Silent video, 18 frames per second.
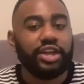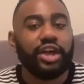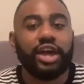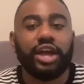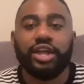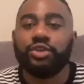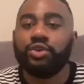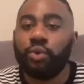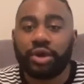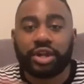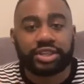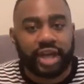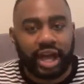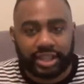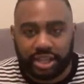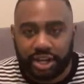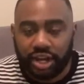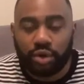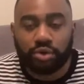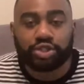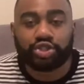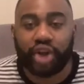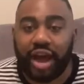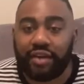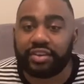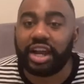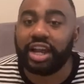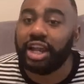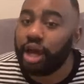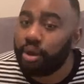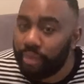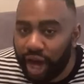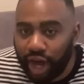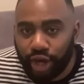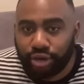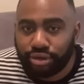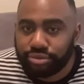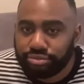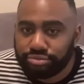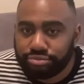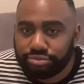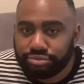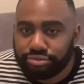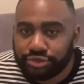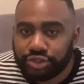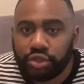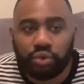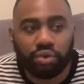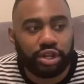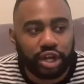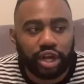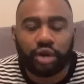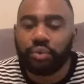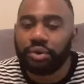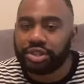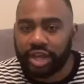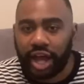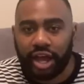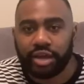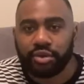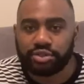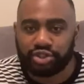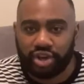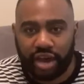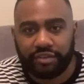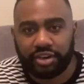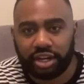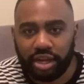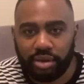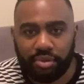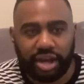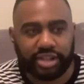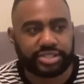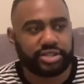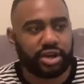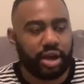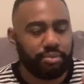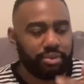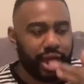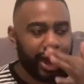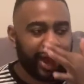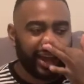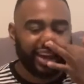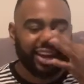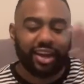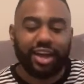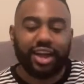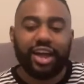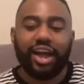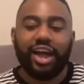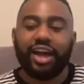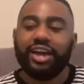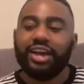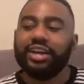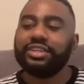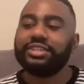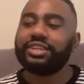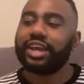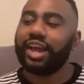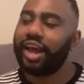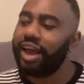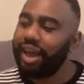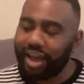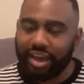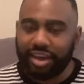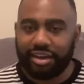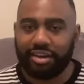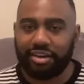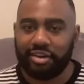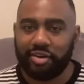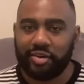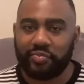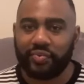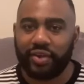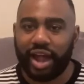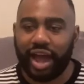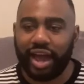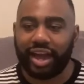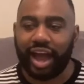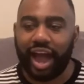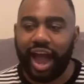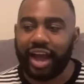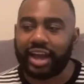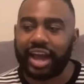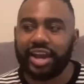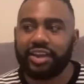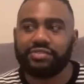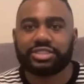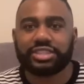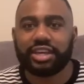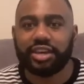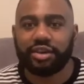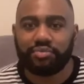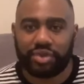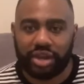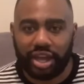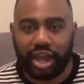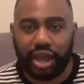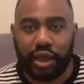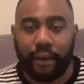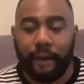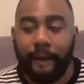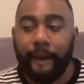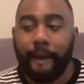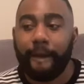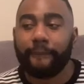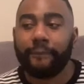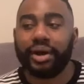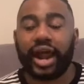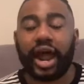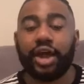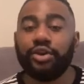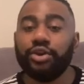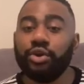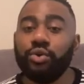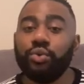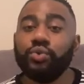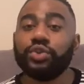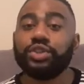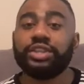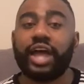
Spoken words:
you would have thought the nigga was driving a limo. You literally would have thought he was driving a limo. So I'm like, damn, like, I can't even see him then. But I knew